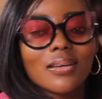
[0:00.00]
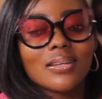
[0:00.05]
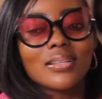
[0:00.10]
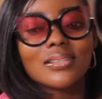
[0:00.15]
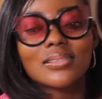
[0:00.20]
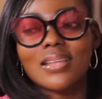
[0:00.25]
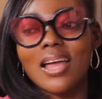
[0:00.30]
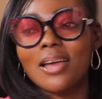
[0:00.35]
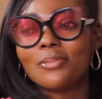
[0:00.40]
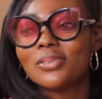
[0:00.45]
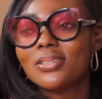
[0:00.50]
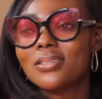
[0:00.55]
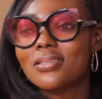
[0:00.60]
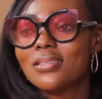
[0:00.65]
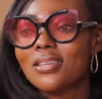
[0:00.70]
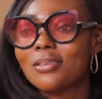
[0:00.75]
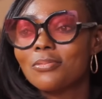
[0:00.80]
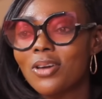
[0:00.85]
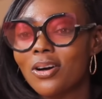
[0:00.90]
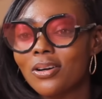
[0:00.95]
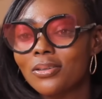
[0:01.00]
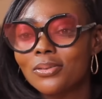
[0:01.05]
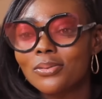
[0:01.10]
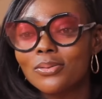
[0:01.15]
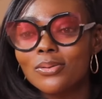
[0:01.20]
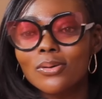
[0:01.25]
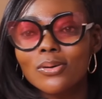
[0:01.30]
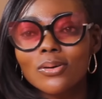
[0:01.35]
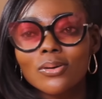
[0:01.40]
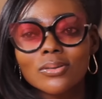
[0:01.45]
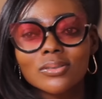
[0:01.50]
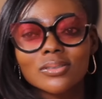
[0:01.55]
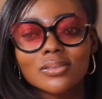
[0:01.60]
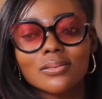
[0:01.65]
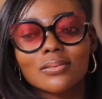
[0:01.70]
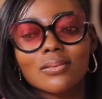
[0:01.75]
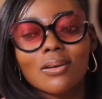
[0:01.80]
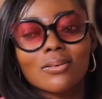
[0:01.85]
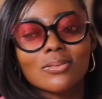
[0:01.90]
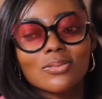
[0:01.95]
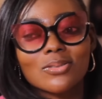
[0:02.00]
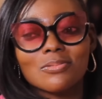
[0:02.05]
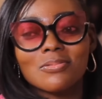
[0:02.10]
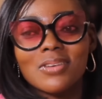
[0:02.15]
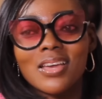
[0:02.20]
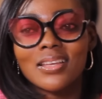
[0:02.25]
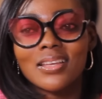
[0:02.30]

Each time she see me on the road, she talks to me